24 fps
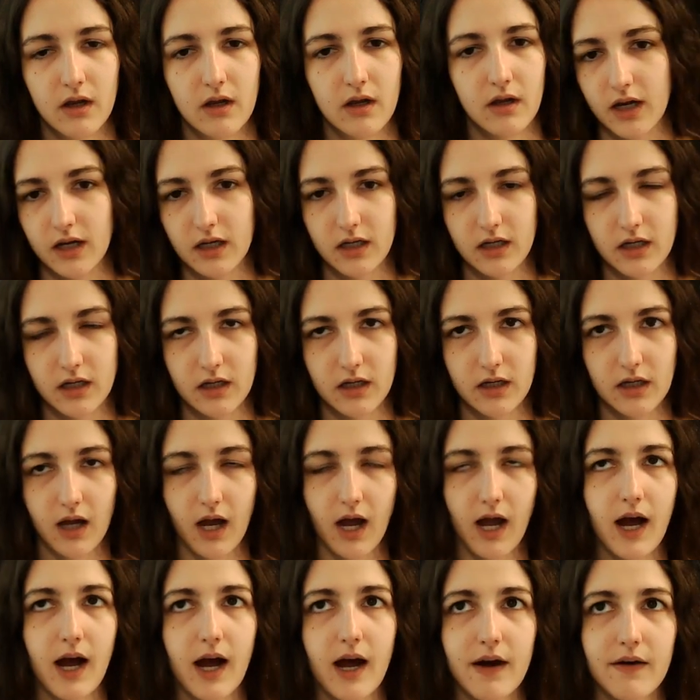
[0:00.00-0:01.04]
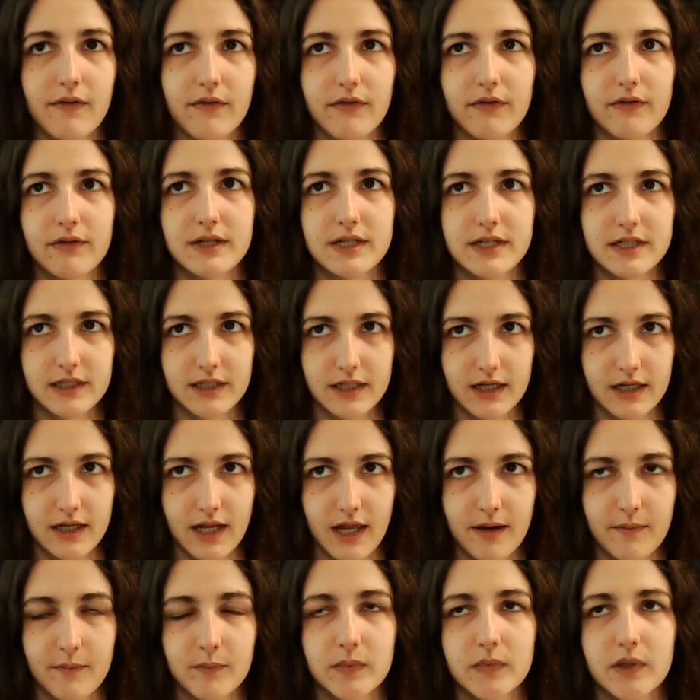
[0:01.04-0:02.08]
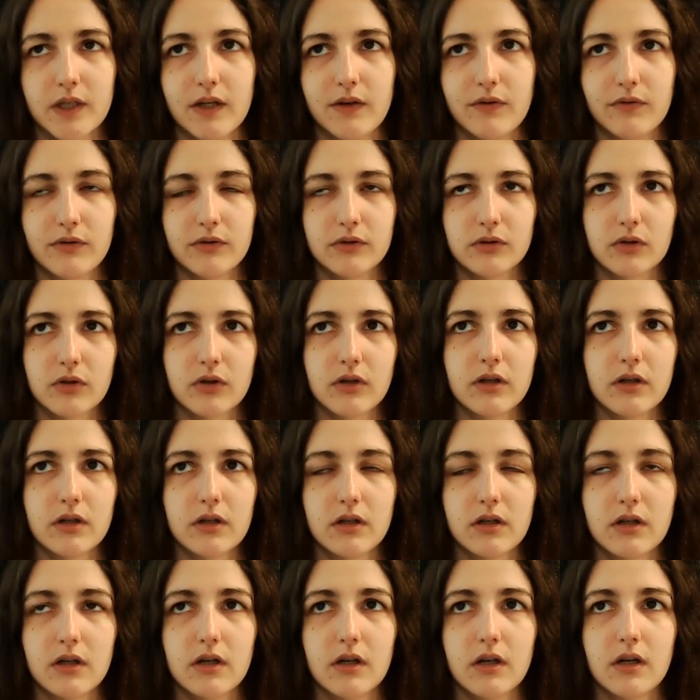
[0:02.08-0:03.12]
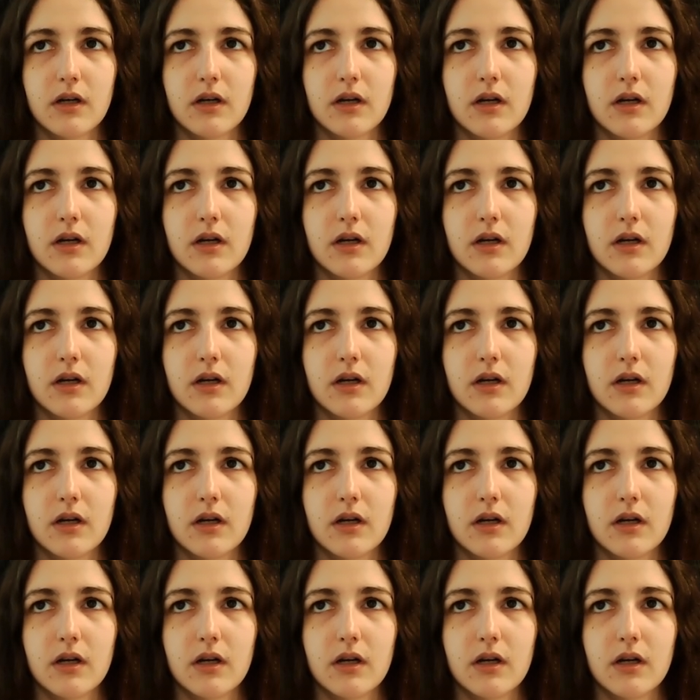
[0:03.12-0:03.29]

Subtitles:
I have slept in futon.